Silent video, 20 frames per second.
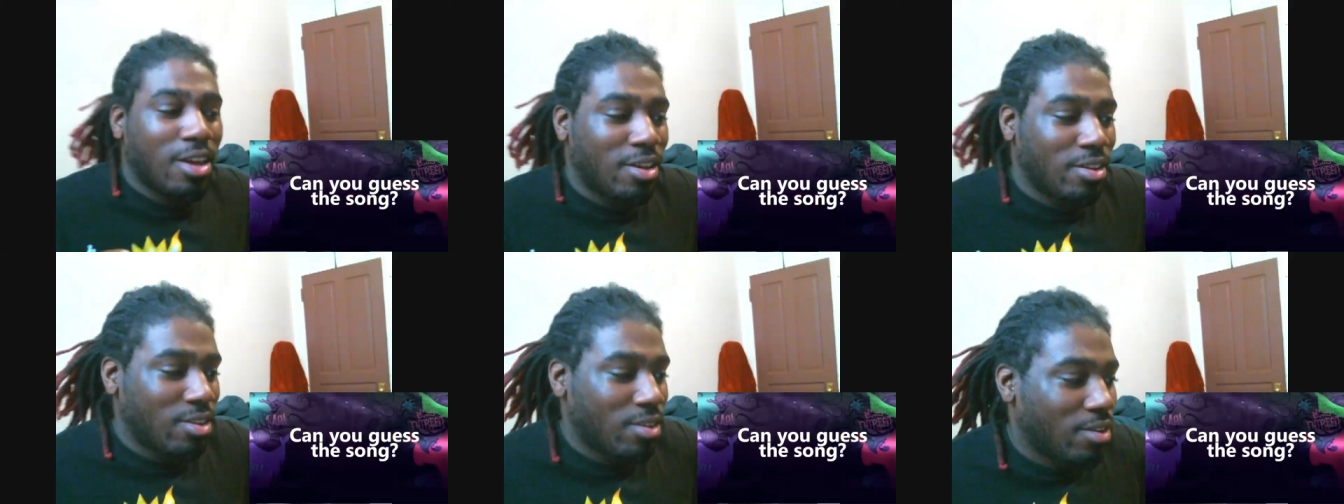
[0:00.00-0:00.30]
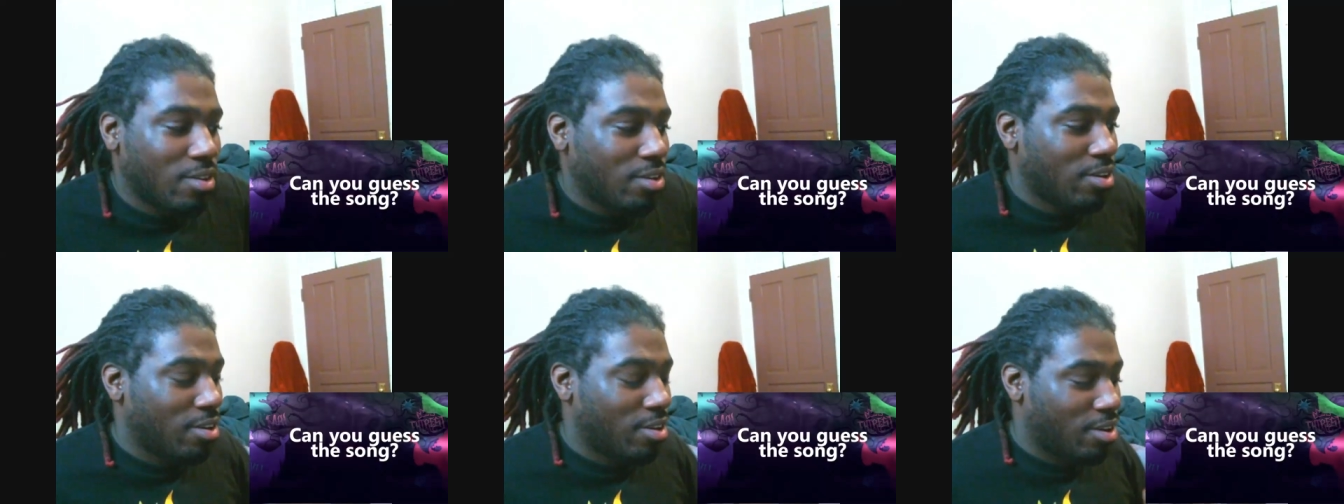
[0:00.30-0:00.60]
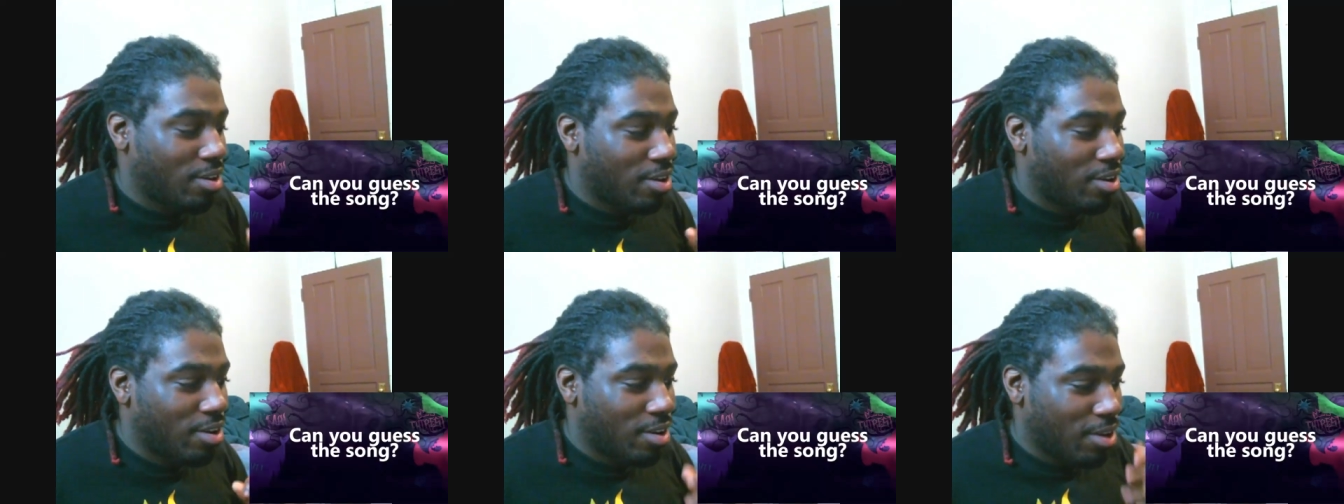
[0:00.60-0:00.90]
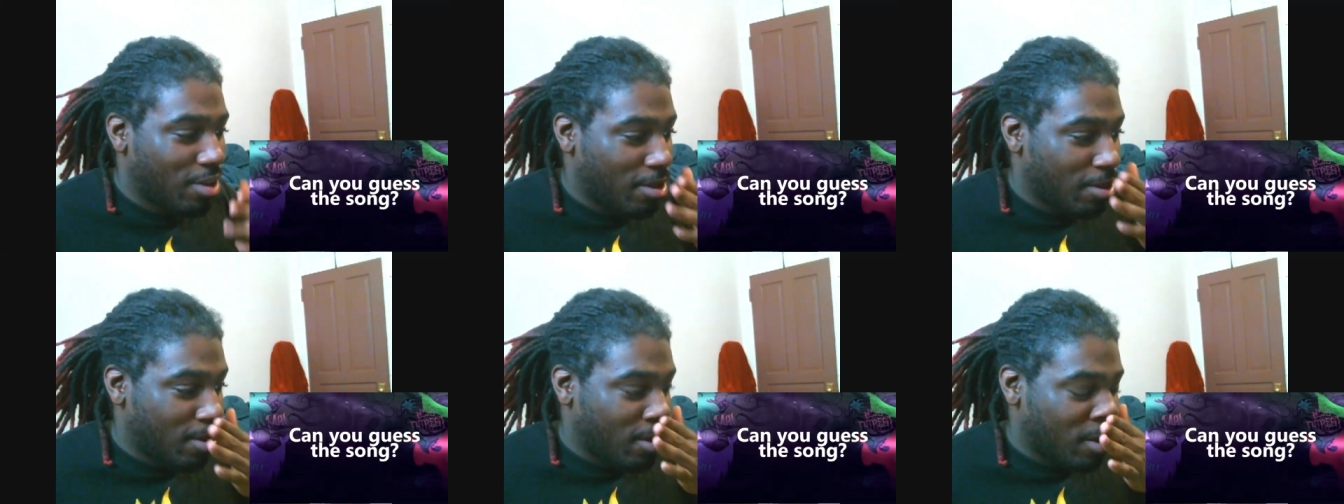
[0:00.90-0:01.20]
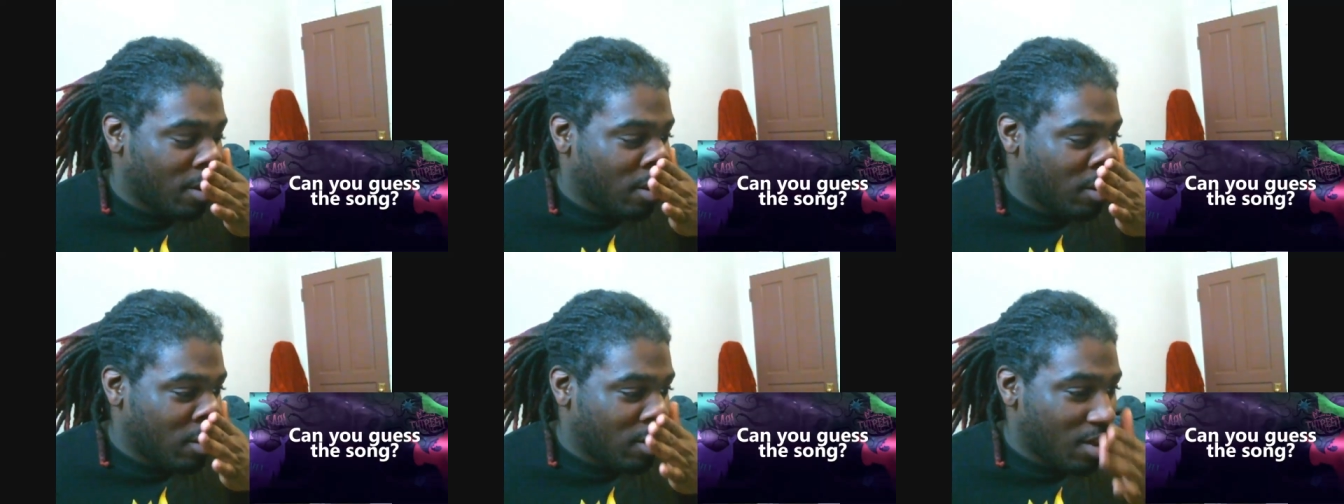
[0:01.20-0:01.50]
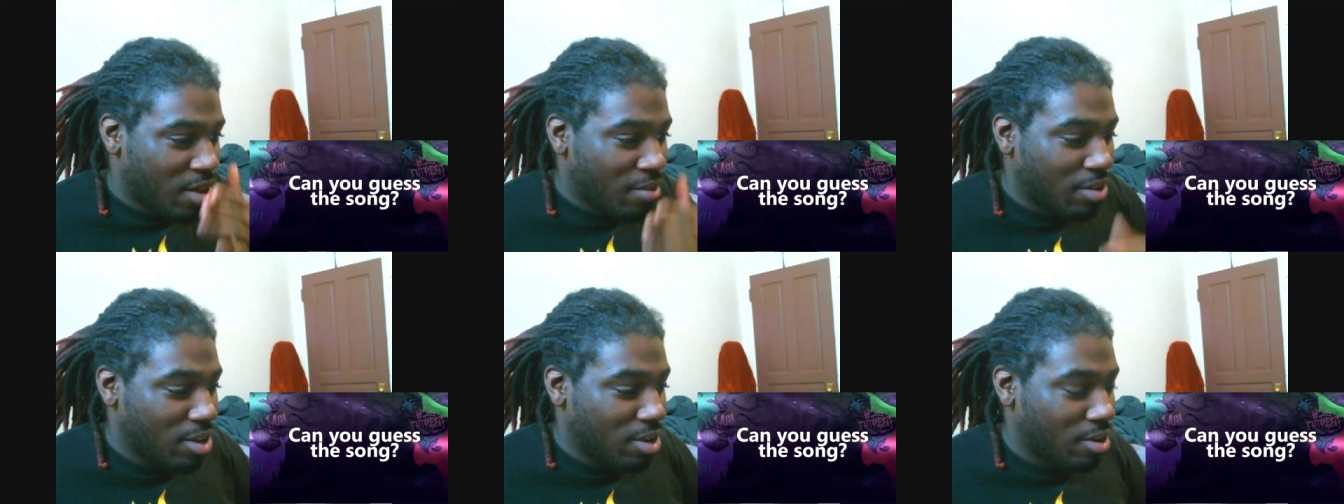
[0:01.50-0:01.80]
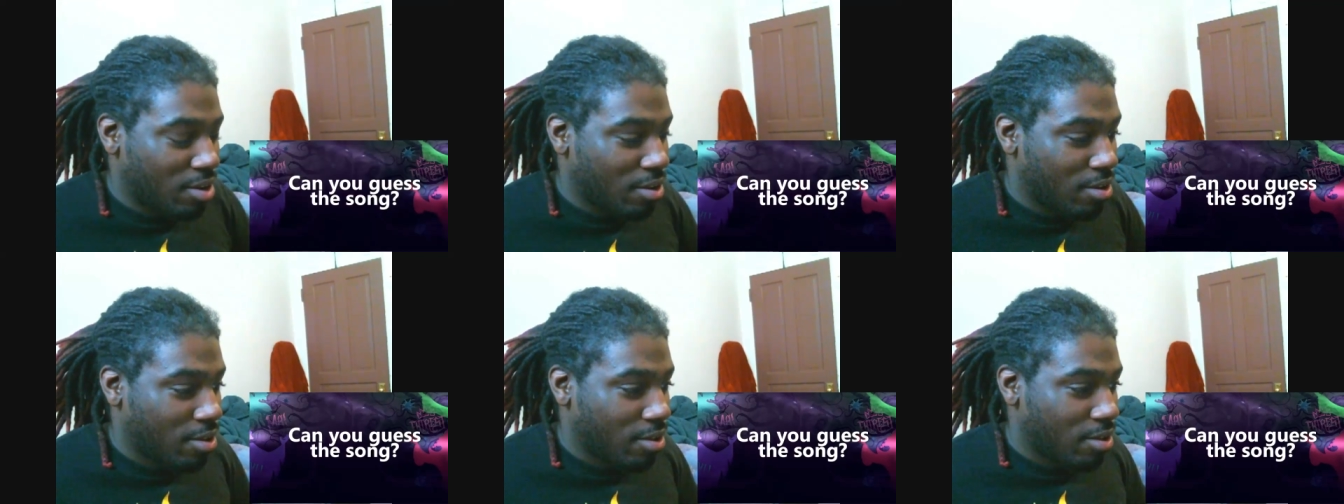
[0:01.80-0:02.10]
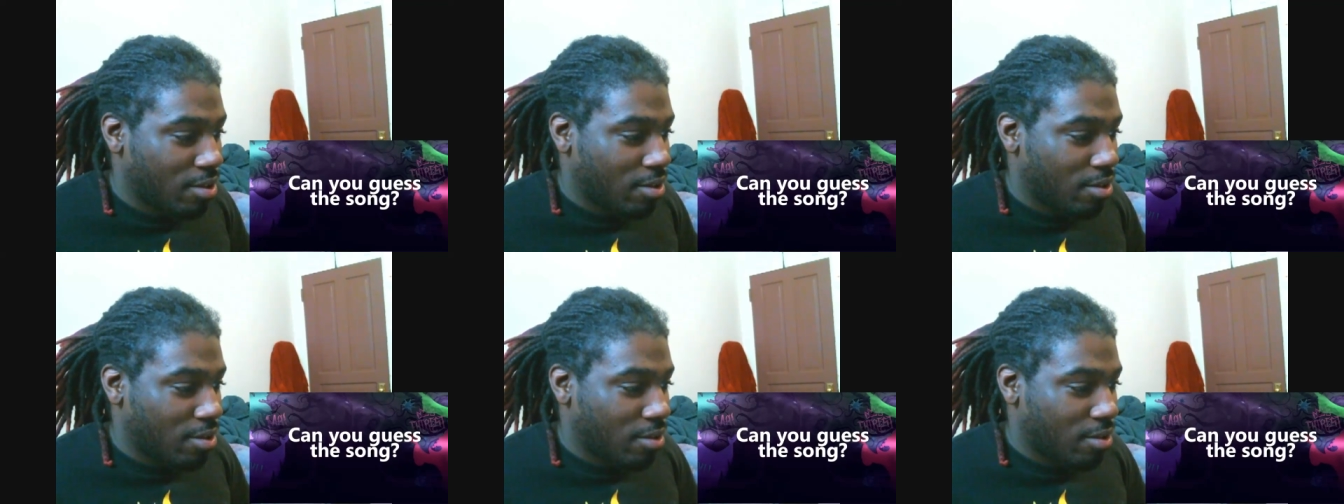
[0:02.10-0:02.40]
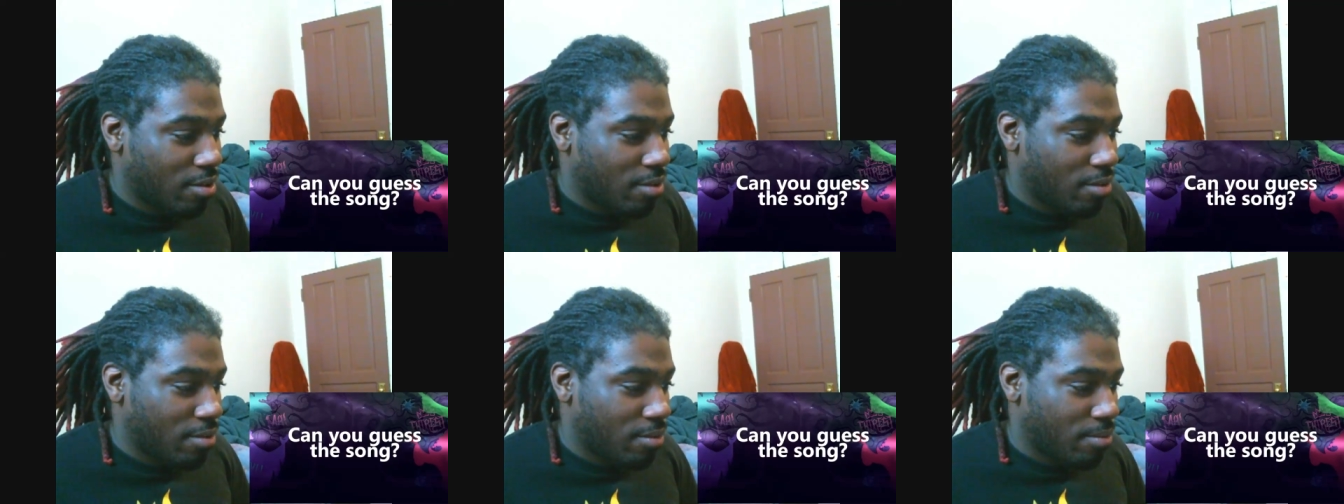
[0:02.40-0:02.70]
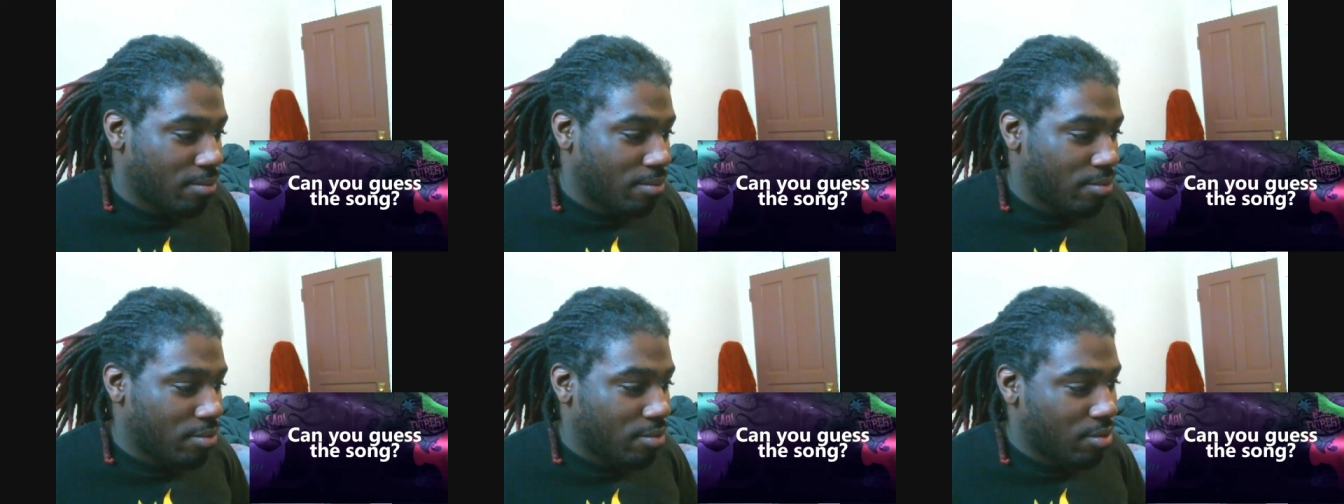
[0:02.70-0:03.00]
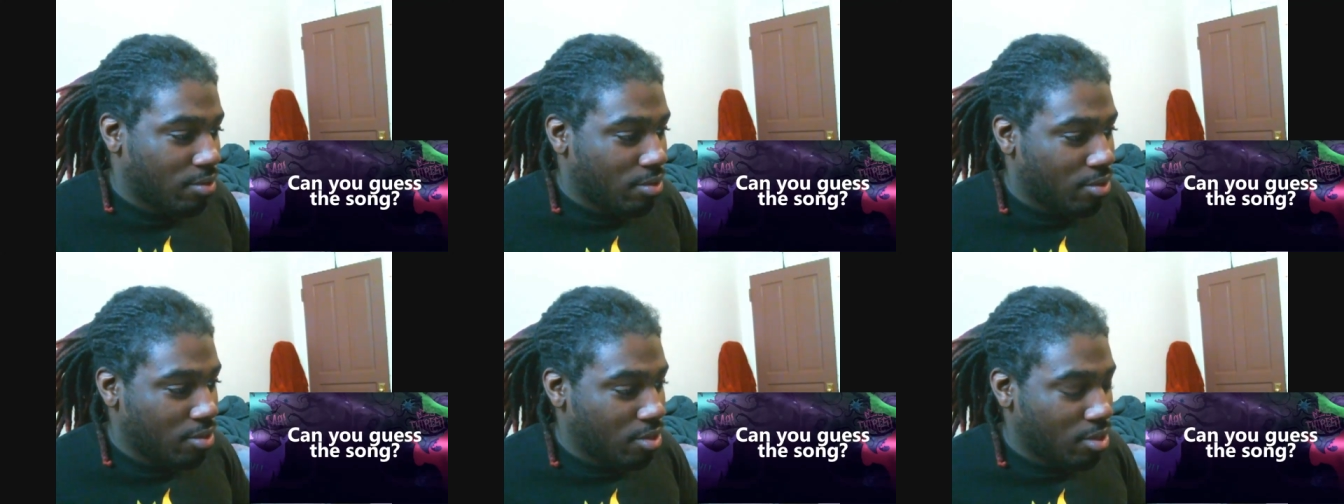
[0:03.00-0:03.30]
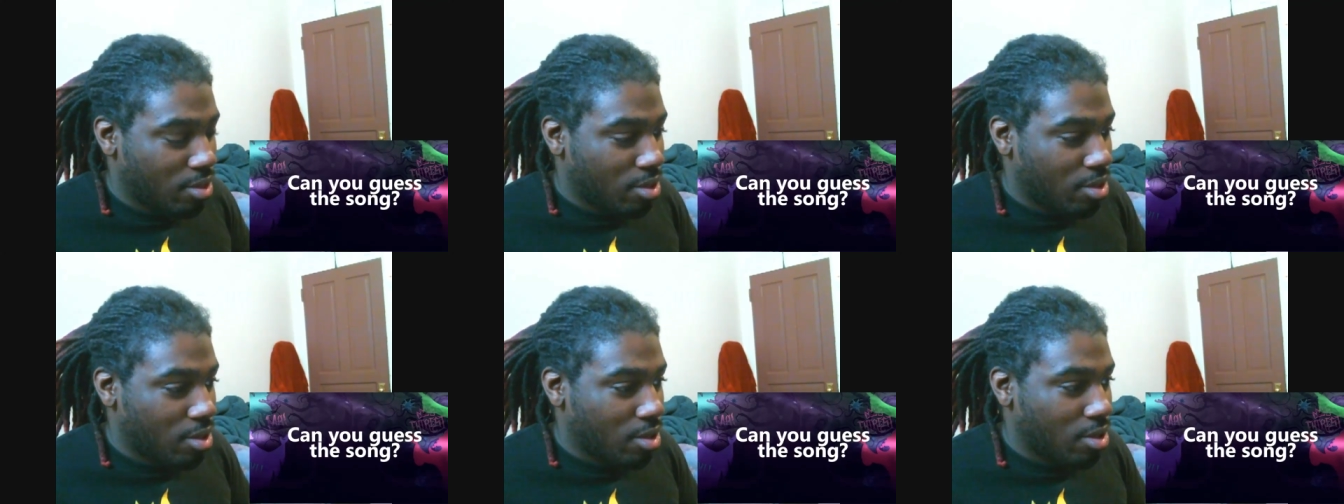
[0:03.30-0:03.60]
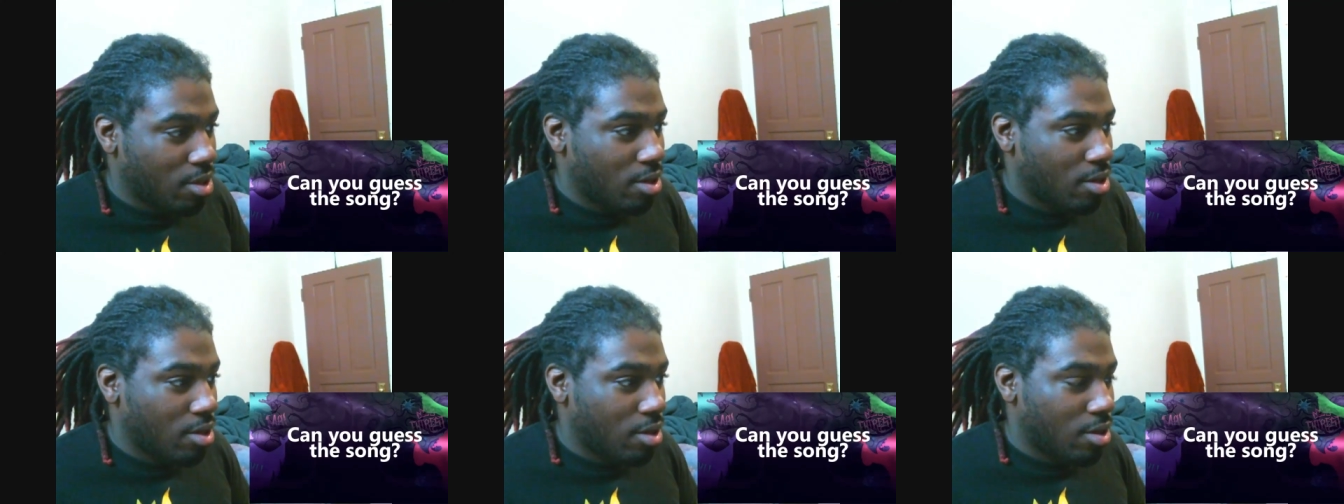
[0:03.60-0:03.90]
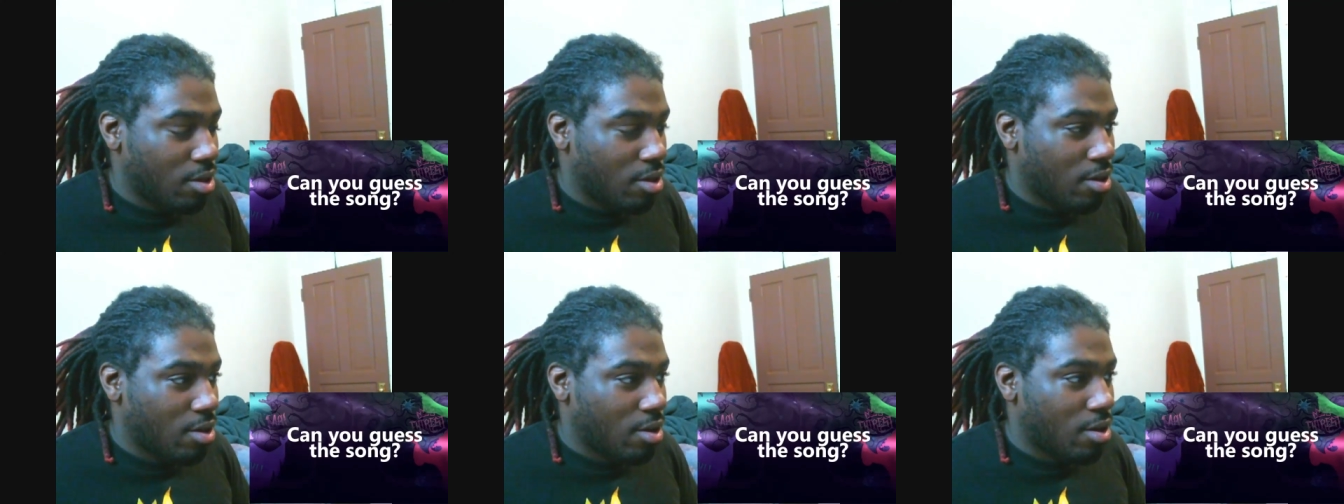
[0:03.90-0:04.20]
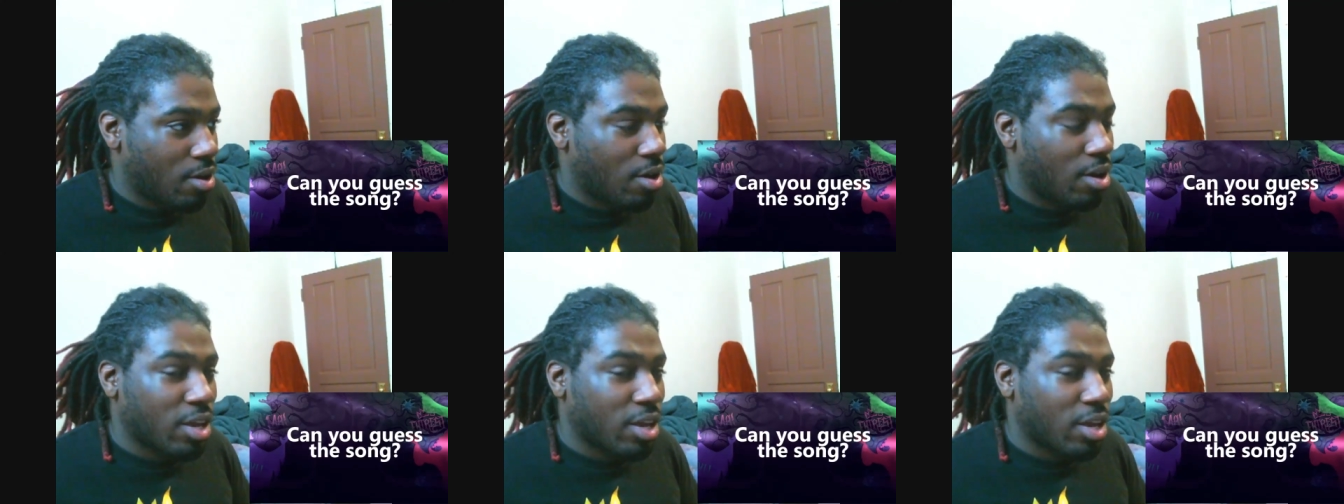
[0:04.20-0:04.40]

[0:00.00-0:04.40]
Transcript: Let you take a guess at the rest, but you wanna hear what lives in my brain.